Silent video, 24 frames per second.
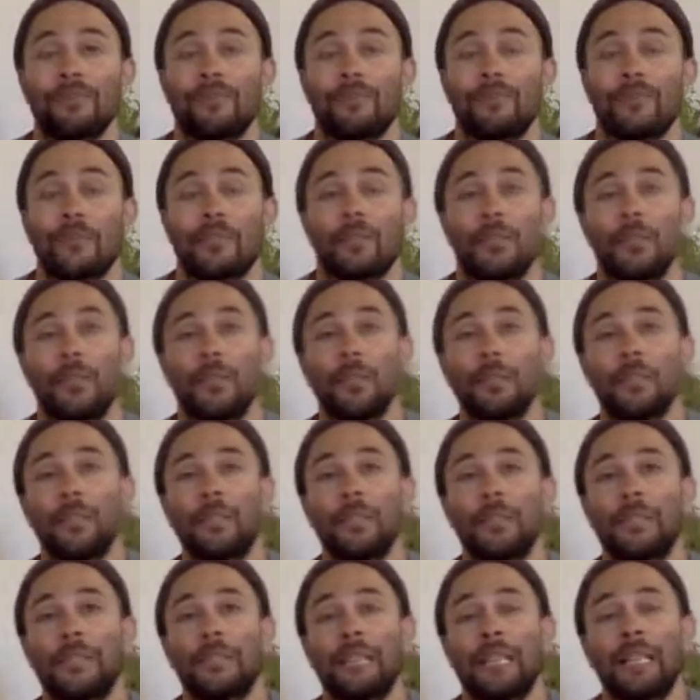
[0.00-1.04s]

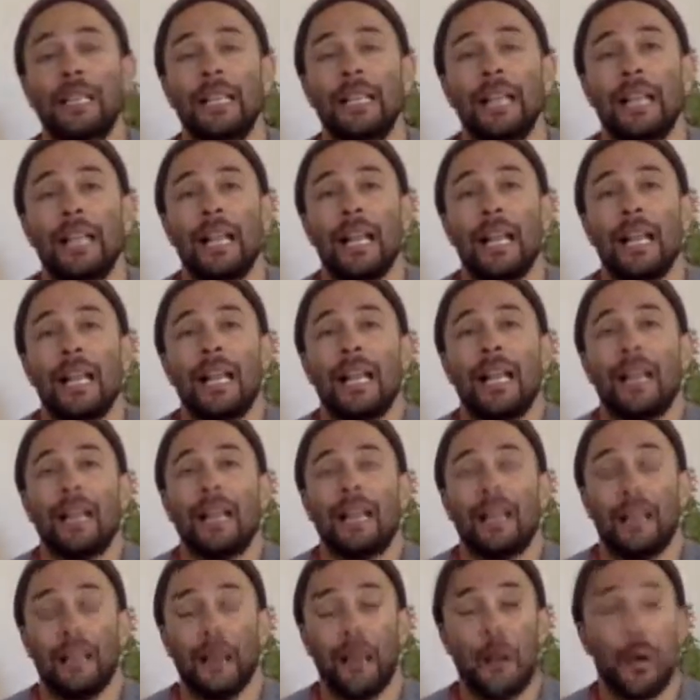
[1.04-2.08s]
So
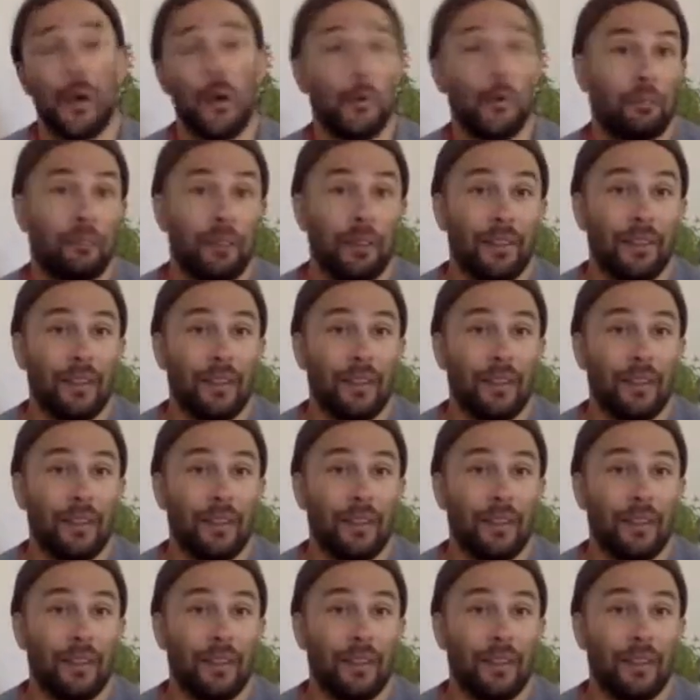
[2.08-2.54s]
I hope